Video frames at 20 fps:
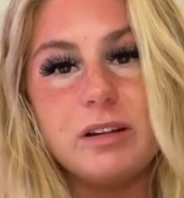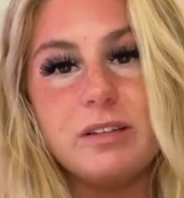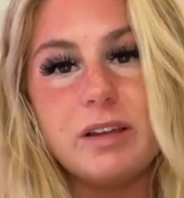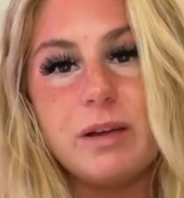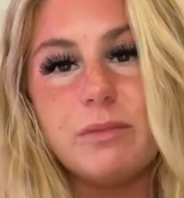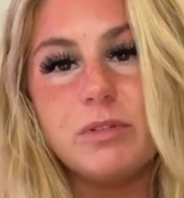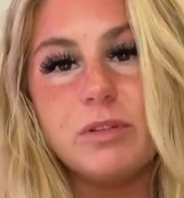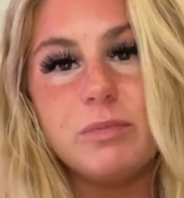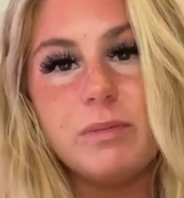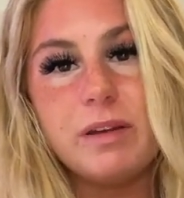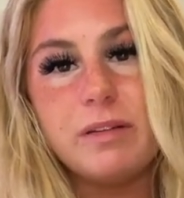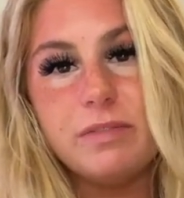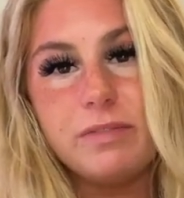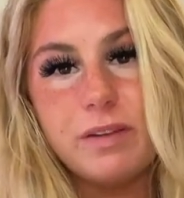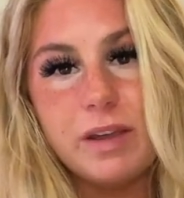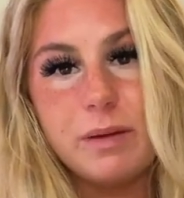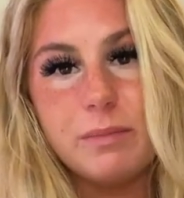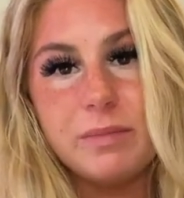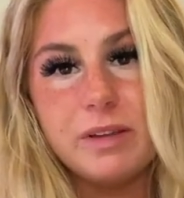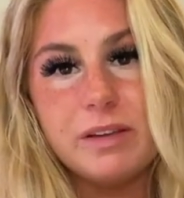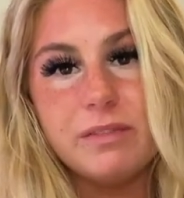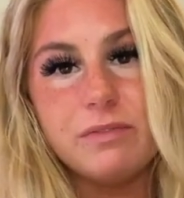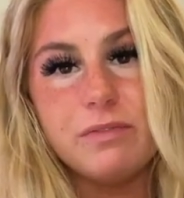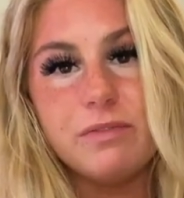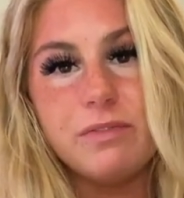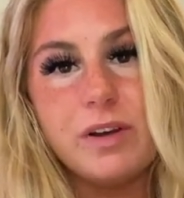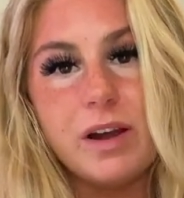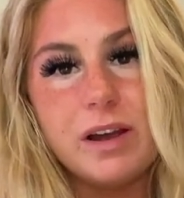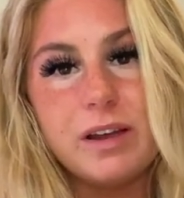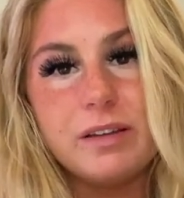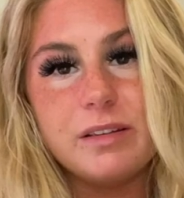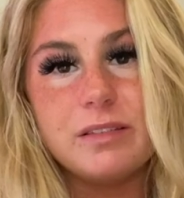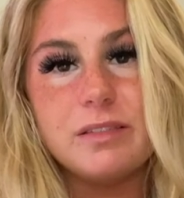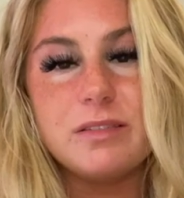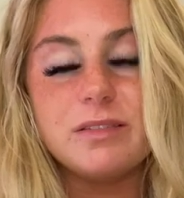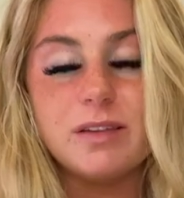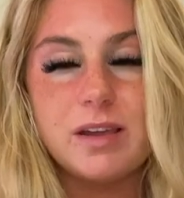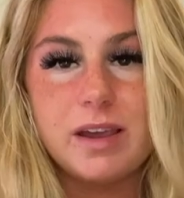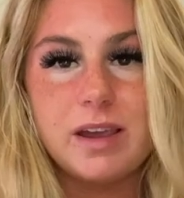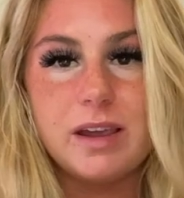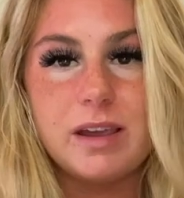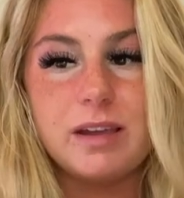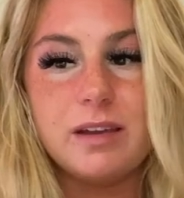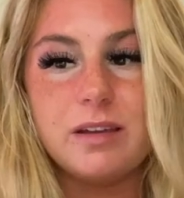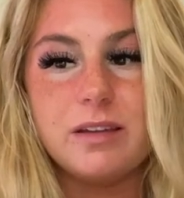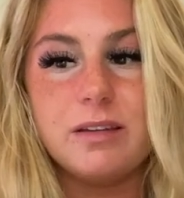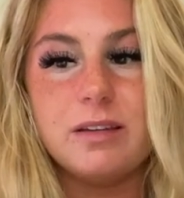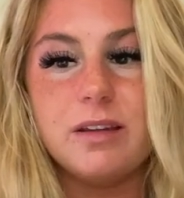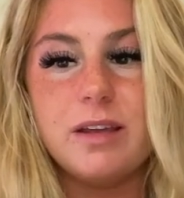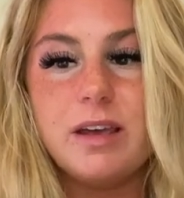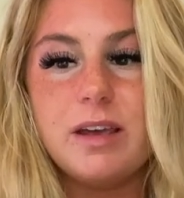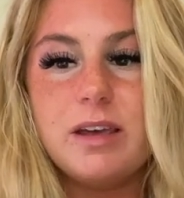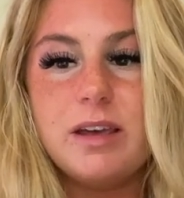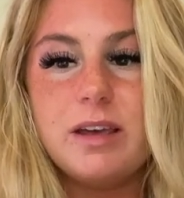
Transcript: of time with my family and friends and